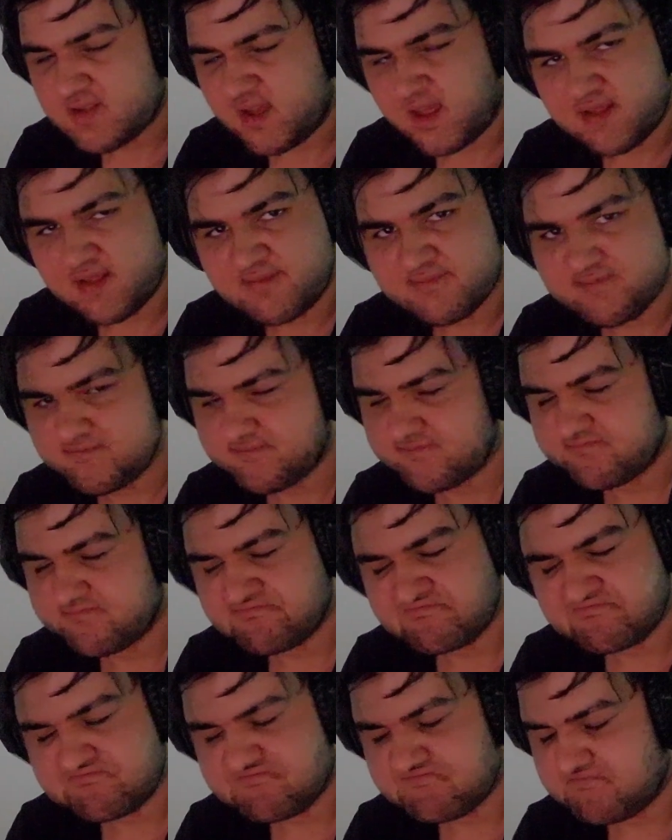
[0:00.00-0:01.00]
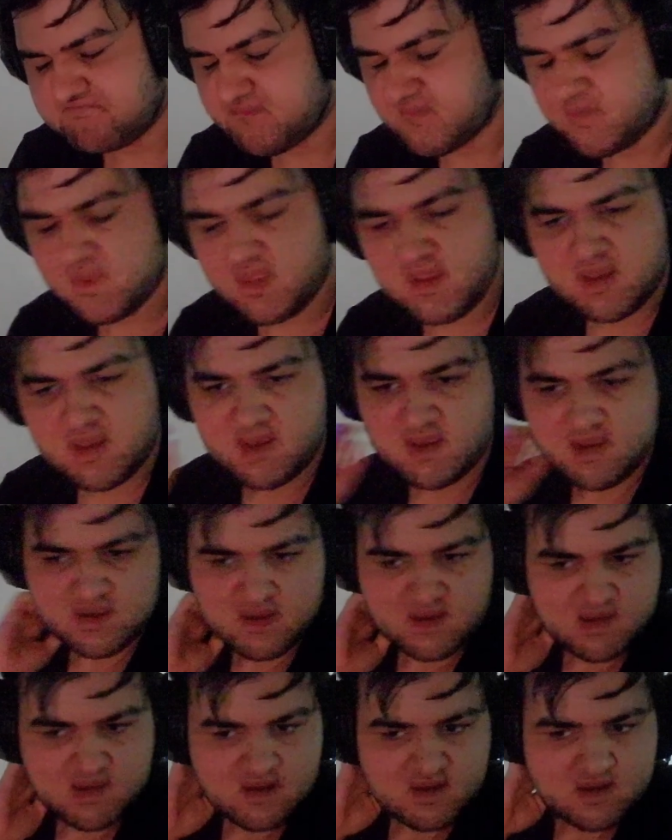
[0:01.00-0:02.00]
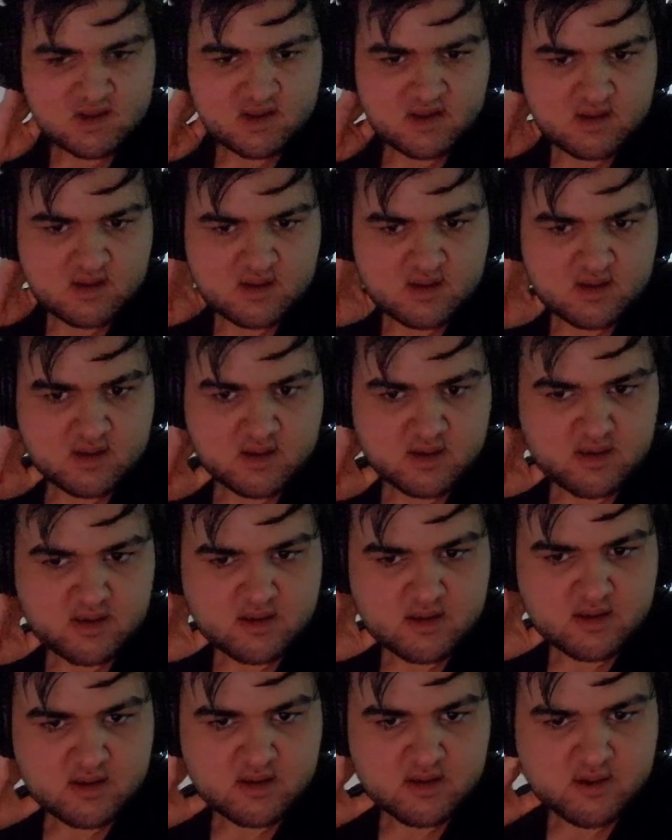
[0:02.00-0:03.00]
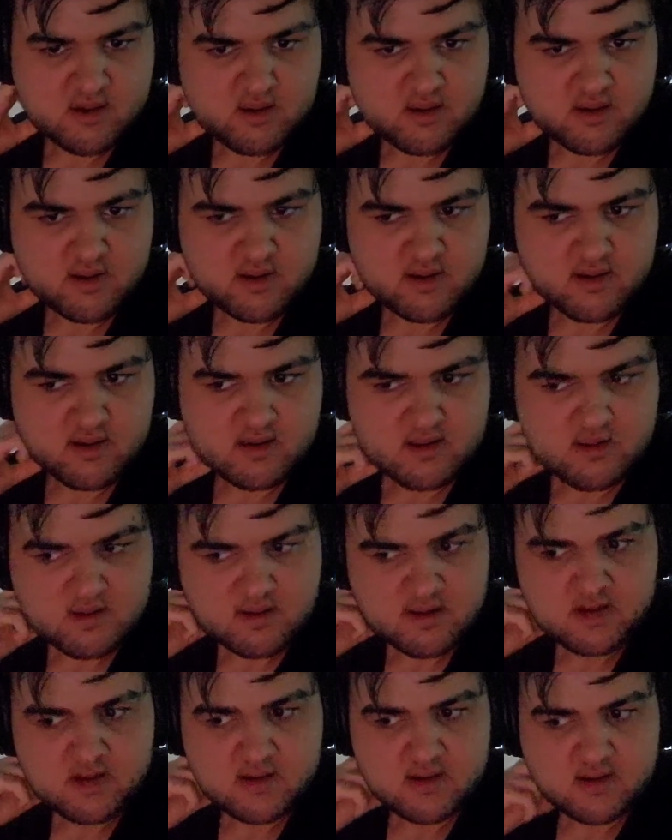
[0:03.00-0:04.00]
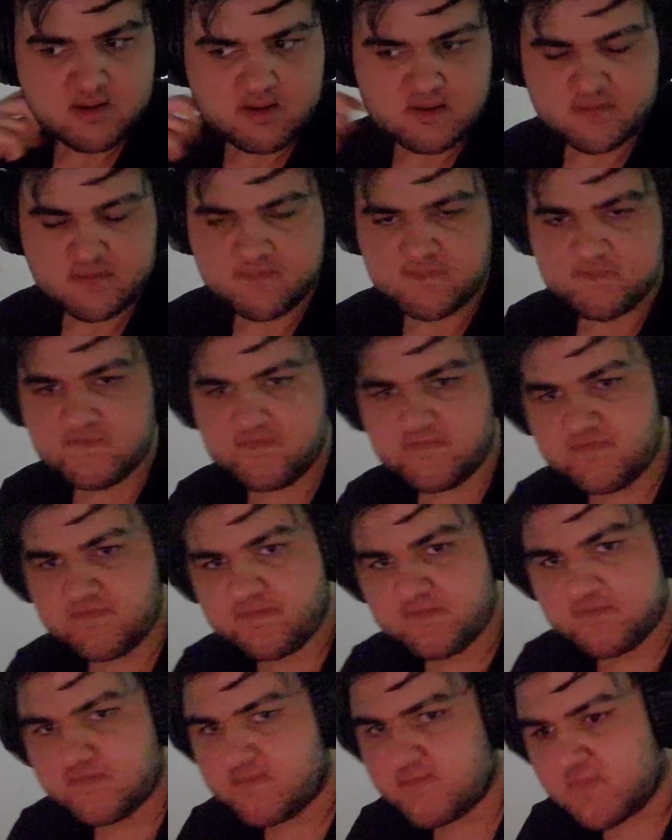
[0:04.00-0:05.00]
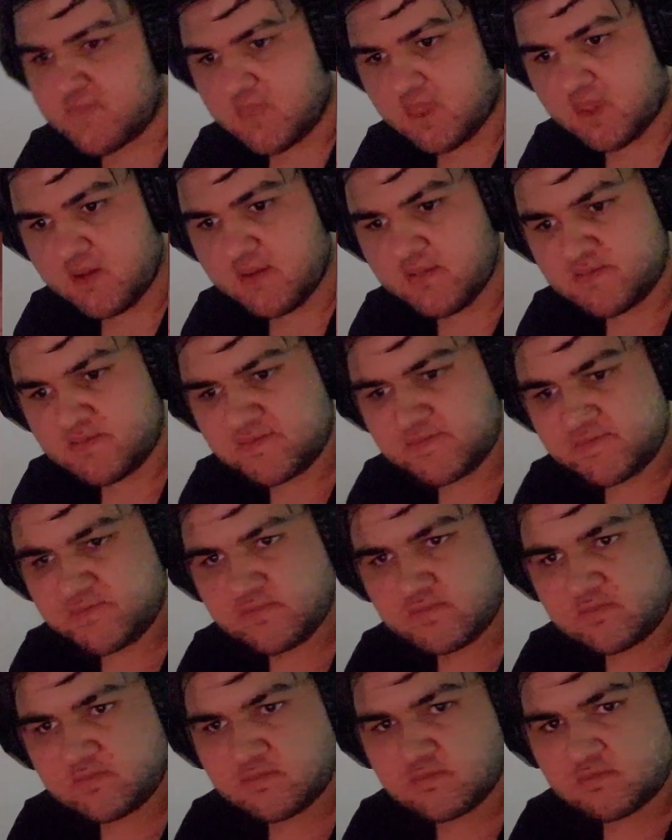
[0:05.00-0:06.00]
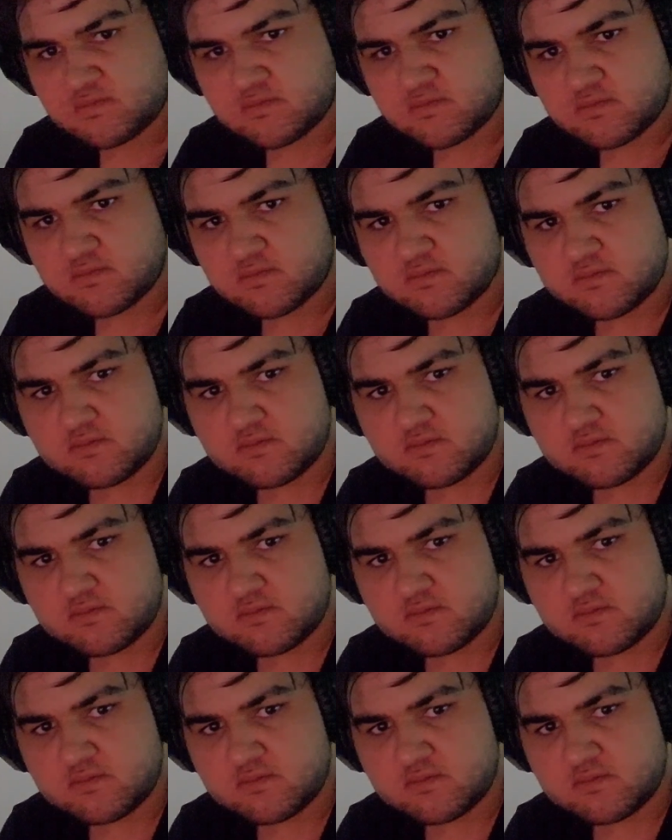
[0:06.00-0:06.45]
greatly restrained the recovery path, and the citizens of the Union began to grow tired of